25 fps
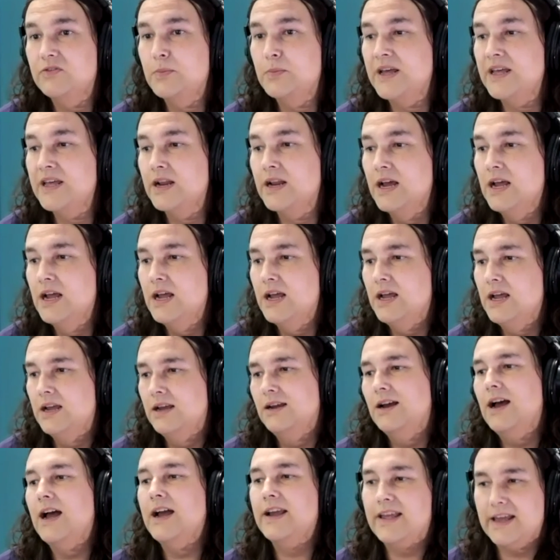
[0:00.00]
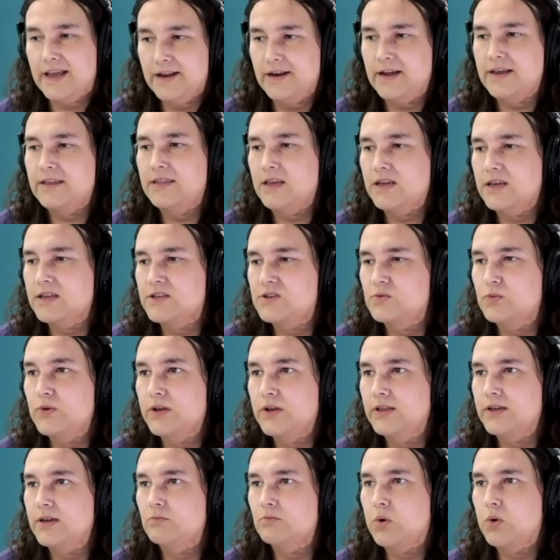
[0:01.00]
But again, I think it's
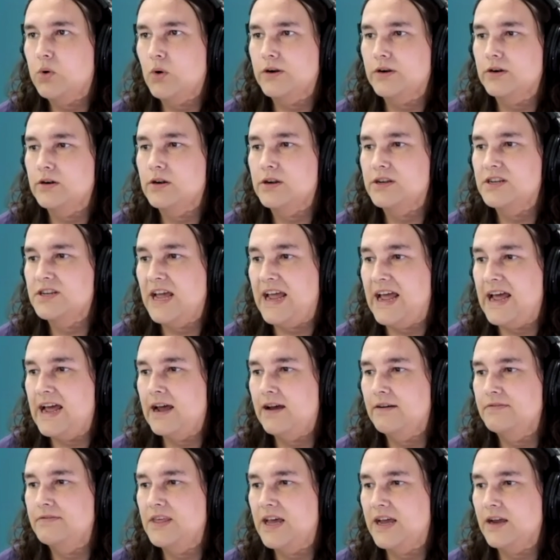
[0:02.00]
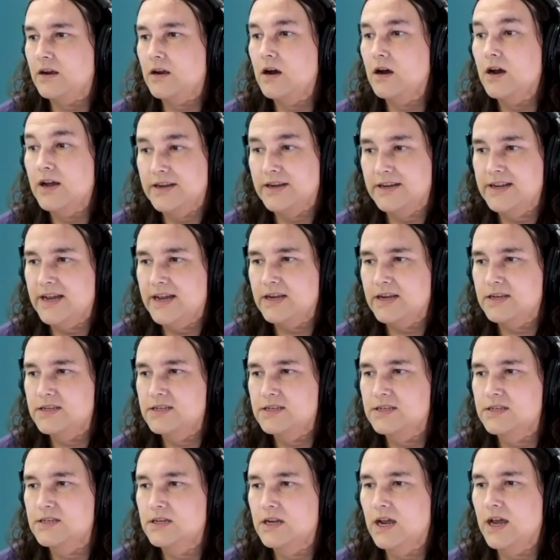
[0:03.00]
really important to have that
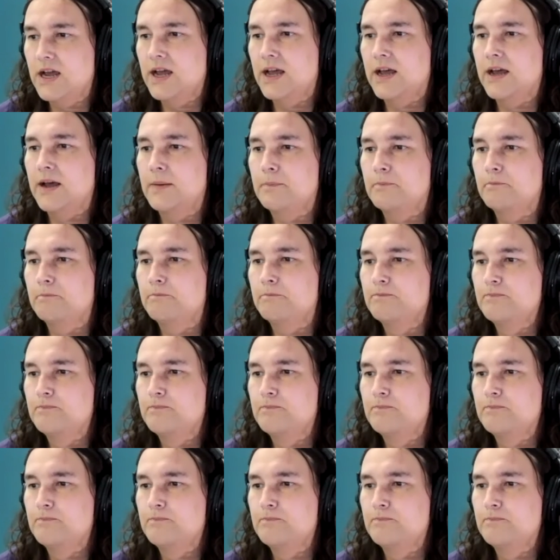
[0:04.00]
context, and